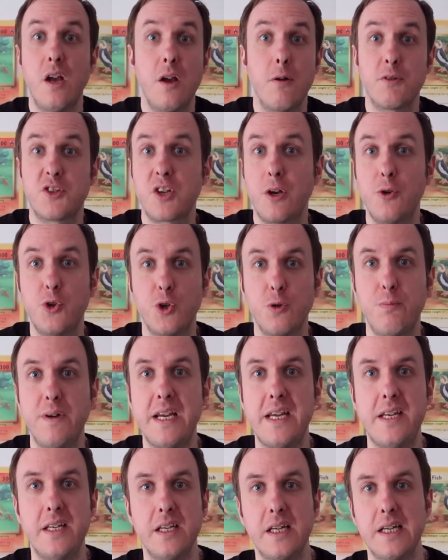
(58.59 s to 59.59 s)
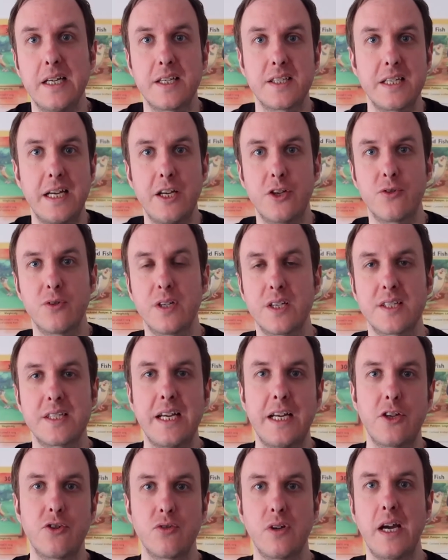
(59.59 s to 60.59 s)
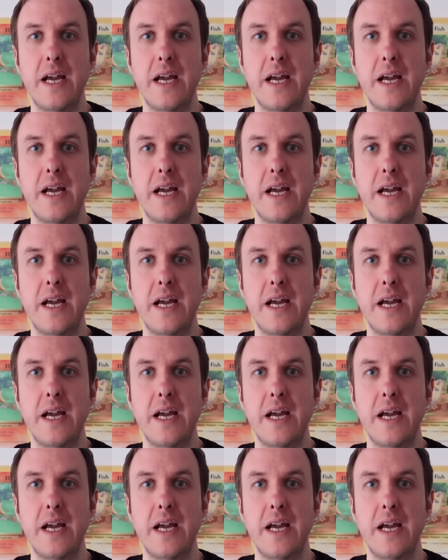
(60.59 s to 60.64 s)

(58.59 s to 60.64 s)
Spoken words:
social media, etc, etc.